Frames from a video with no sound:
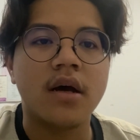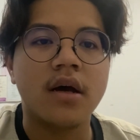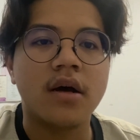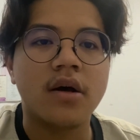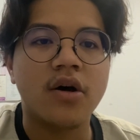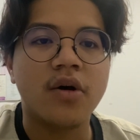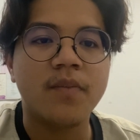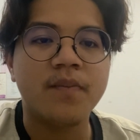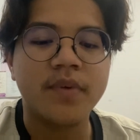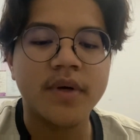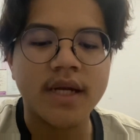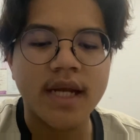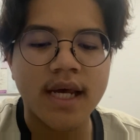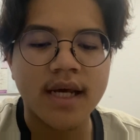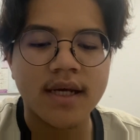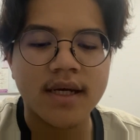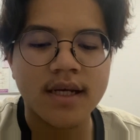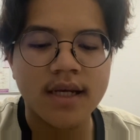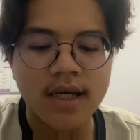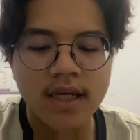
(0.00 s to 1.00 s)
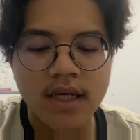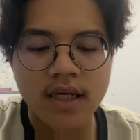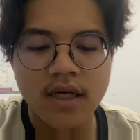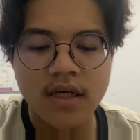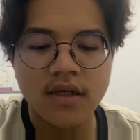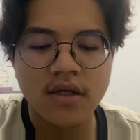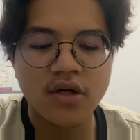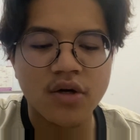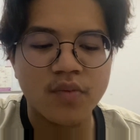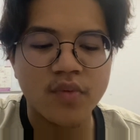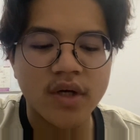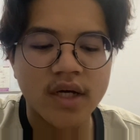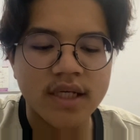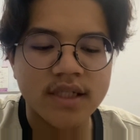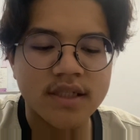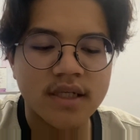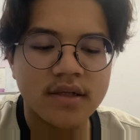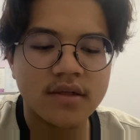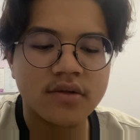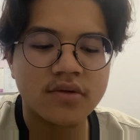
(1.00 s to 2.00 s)
Open and clear the
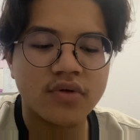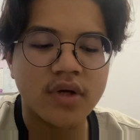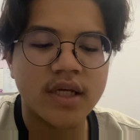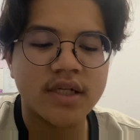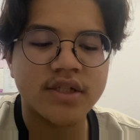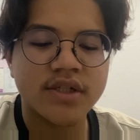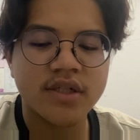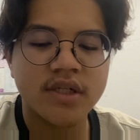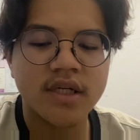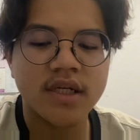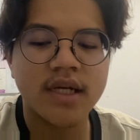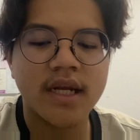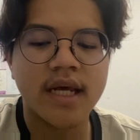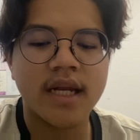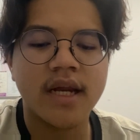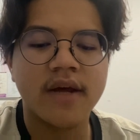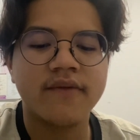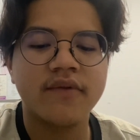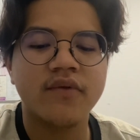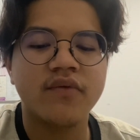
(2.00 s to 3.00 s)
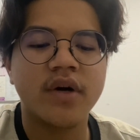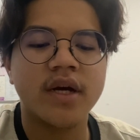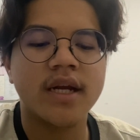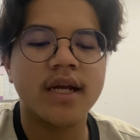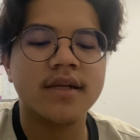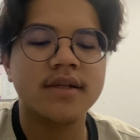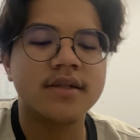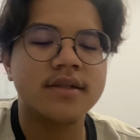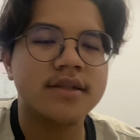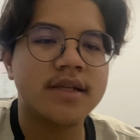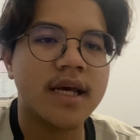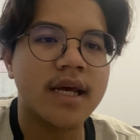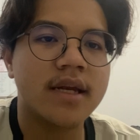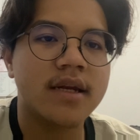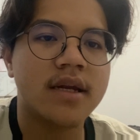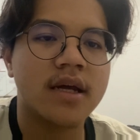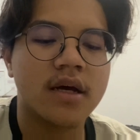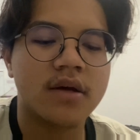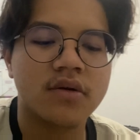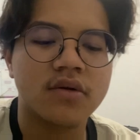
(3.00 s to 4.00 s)
communication to ensure that everyone
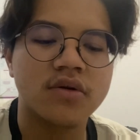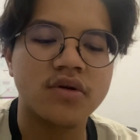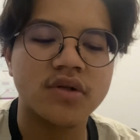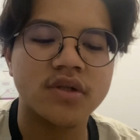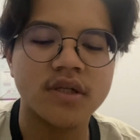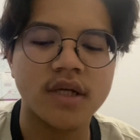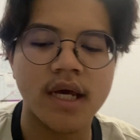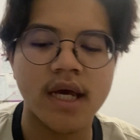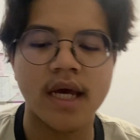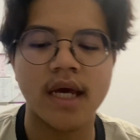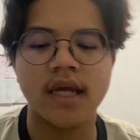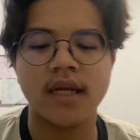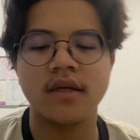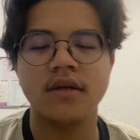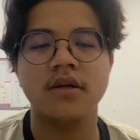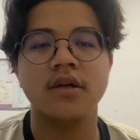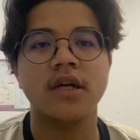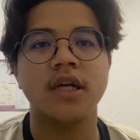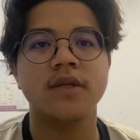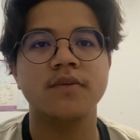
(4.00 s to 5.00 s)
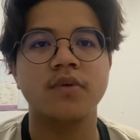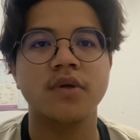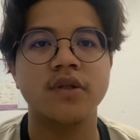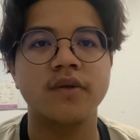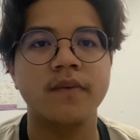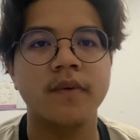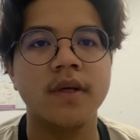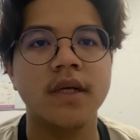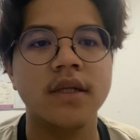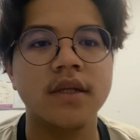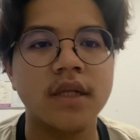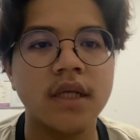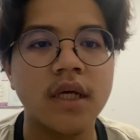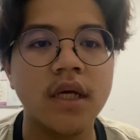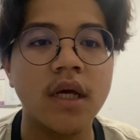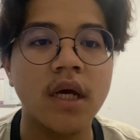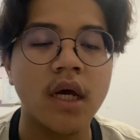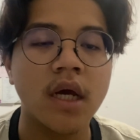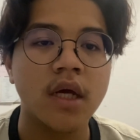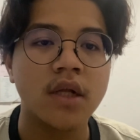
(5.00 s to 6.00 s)
understand their roles and the
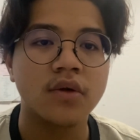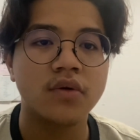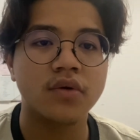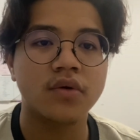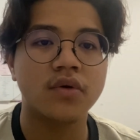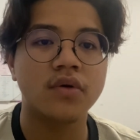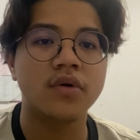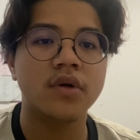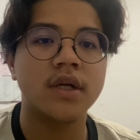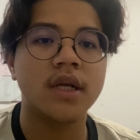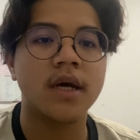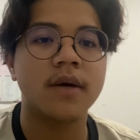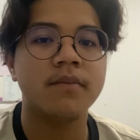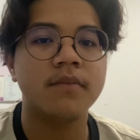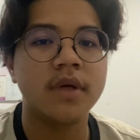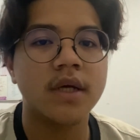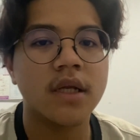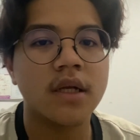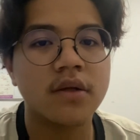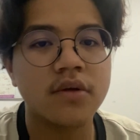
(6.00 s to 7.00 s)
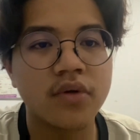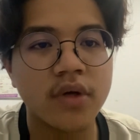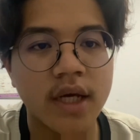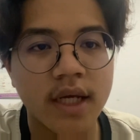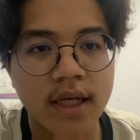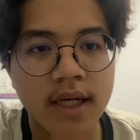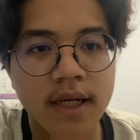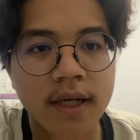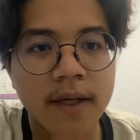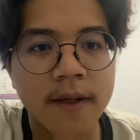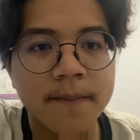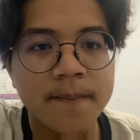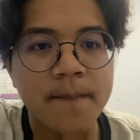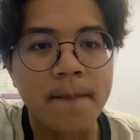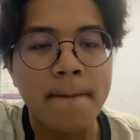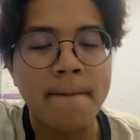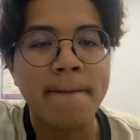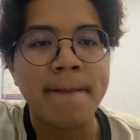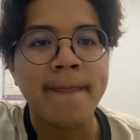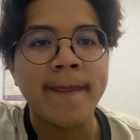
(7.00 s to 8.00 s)
responsibility to cook their meal together,
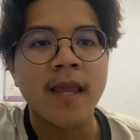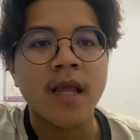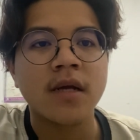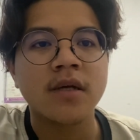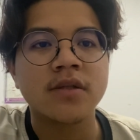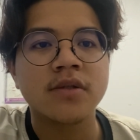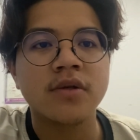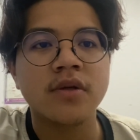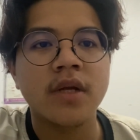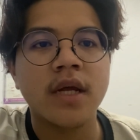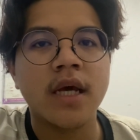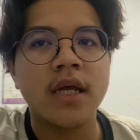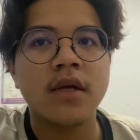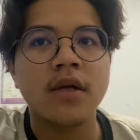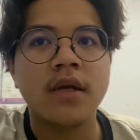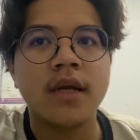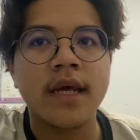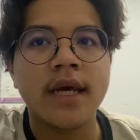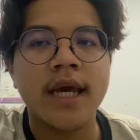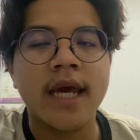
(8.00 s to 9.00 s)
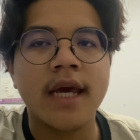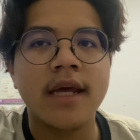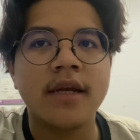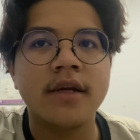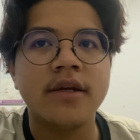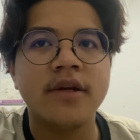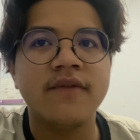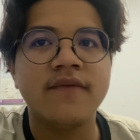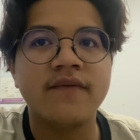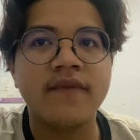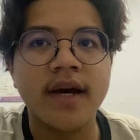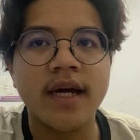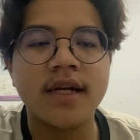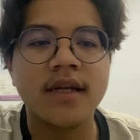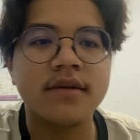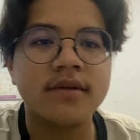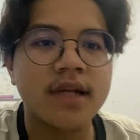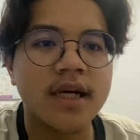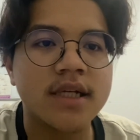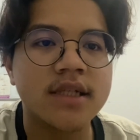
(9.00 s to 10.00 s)
so that they can divide
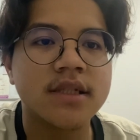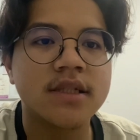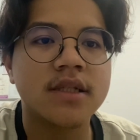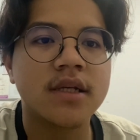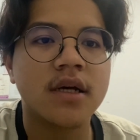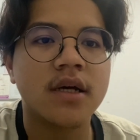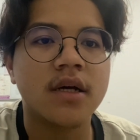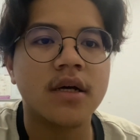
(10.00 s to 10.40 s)
the task